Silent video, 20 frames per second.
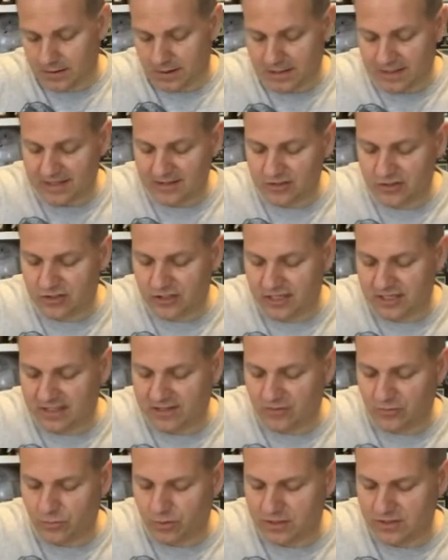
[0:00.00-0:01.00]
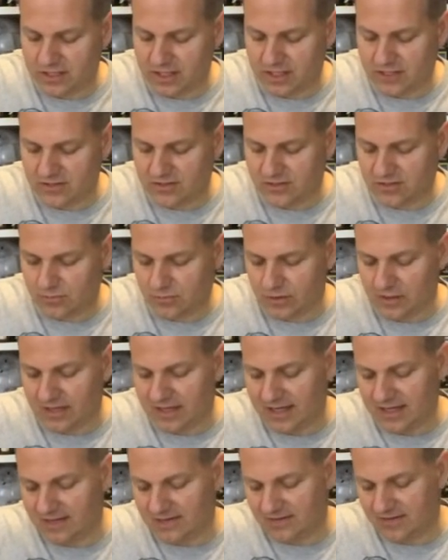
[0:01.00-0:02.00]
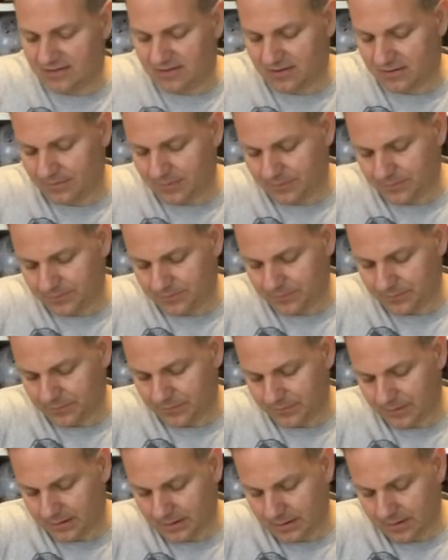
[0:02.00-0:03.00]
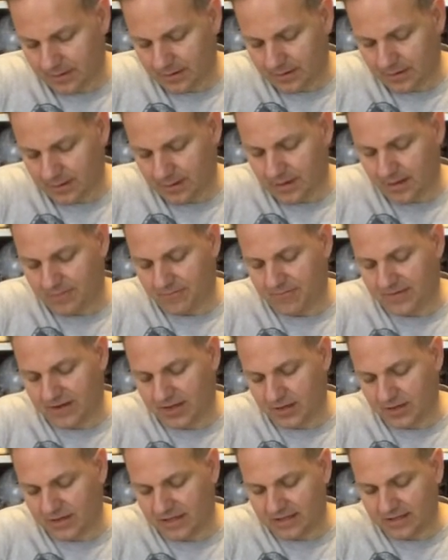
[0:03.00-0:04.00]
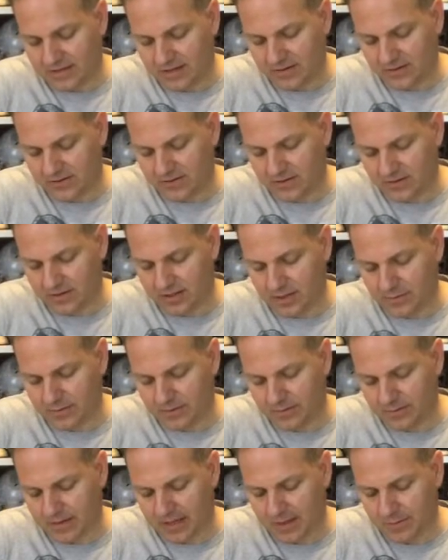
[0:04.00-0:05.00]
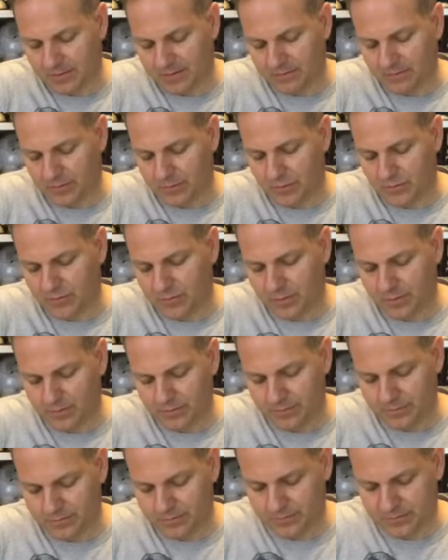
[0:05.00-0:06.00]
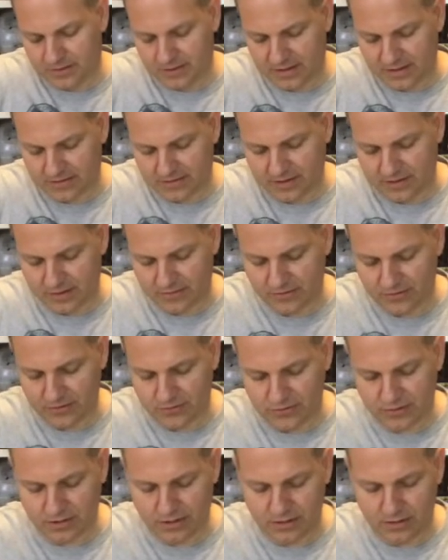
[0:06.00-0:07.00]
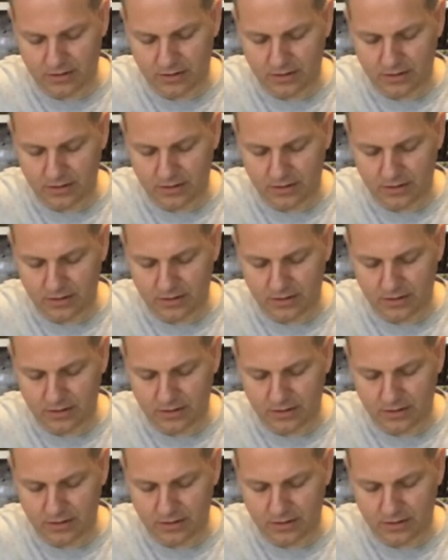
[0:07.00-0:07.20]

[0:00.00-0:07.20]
And interesting, this one does release a figure that does come with the helmet removable. So that's kind of interesting.